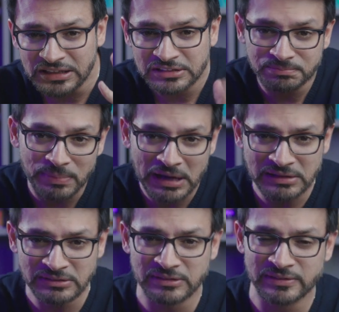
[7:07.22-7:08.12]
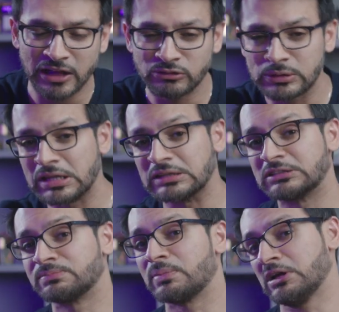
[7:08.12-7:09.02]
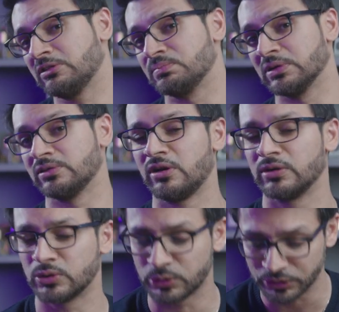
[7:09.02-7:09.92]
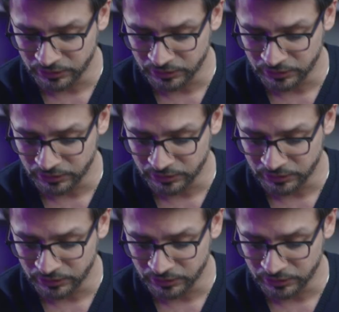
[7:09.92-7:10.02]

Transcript: spices is actually a spice bazaar accord.